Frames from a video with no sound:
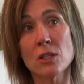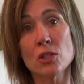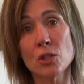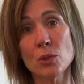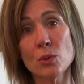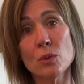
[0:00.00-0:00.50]

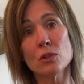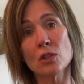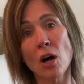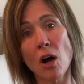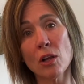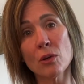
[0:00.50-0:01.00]
to
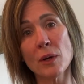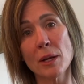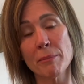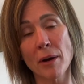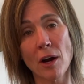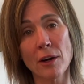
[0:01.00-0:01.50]

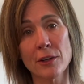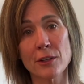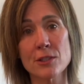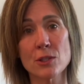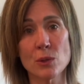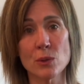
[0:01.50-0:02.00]
tolerate
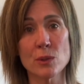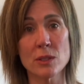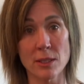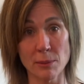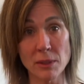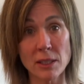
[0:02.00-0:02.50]
partners who
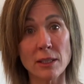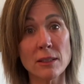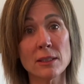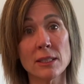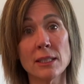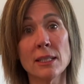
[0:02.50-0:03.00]

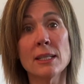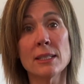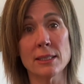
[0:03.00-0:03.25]
similarly